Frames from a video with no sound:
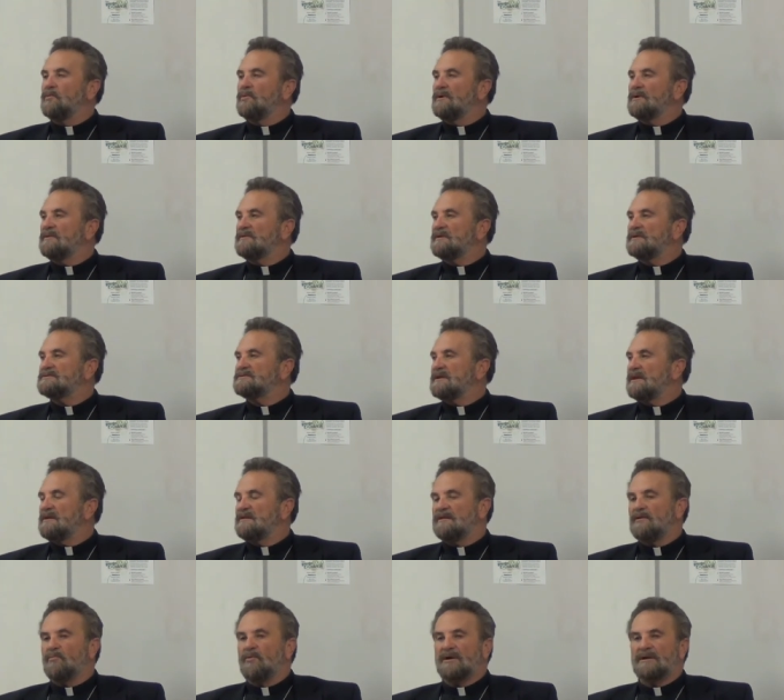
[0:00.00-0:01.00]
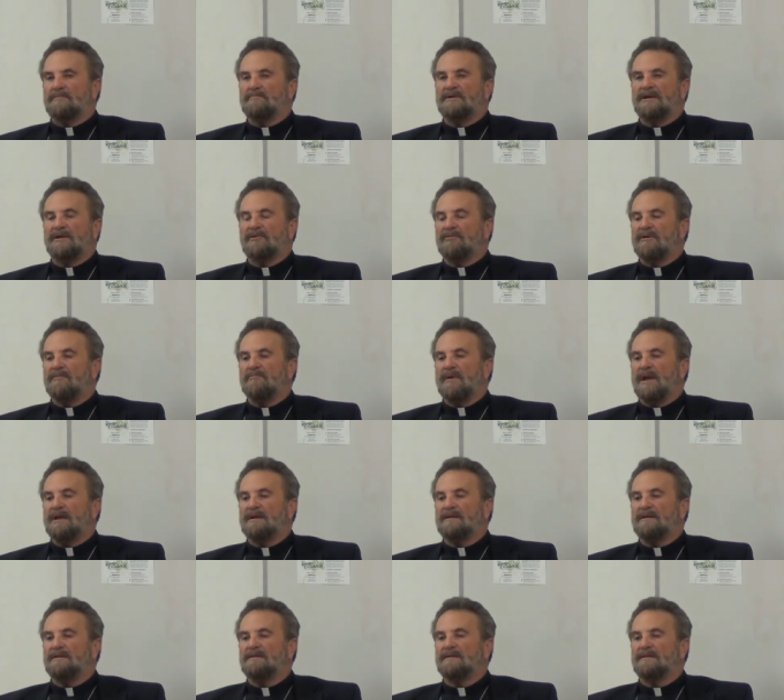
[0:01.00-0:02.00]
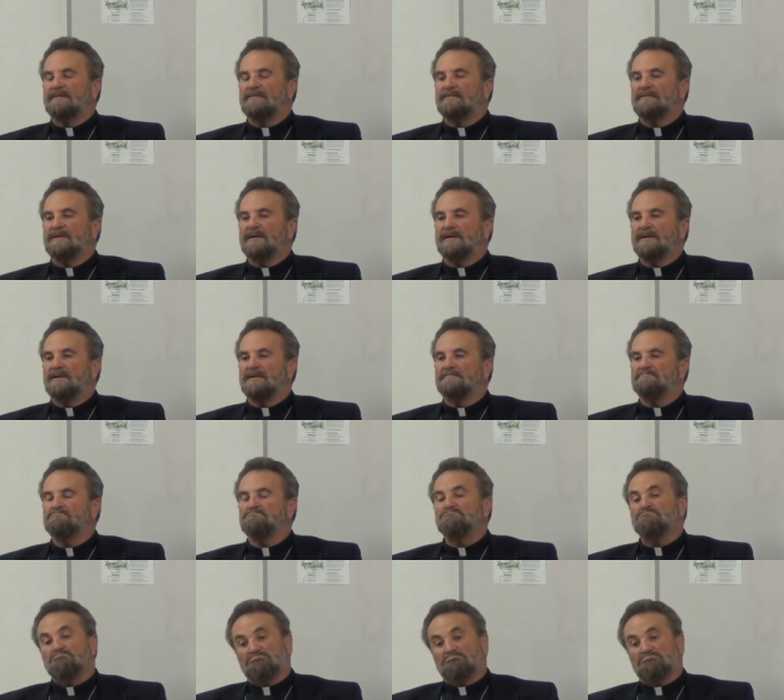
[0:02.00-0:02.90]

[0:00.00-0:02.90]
will, they say they want to be cremated, and